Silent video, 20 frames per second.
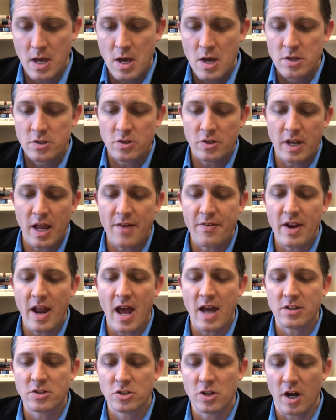So David
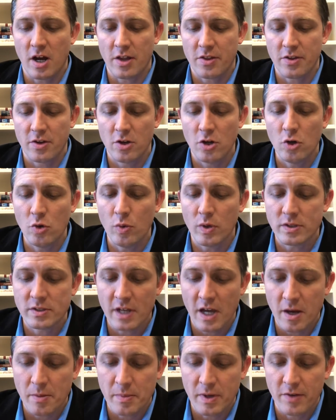asked Jonathan, who will
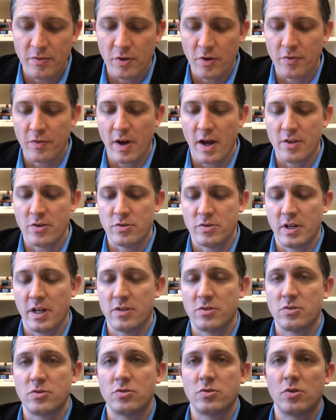tell me if your father
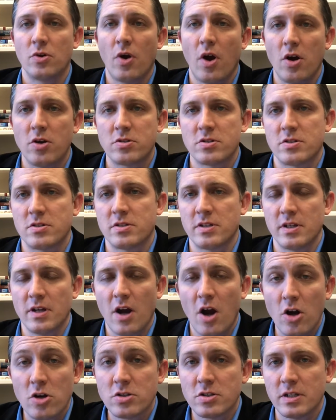answers you
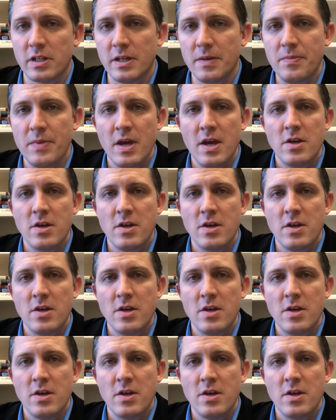harshly?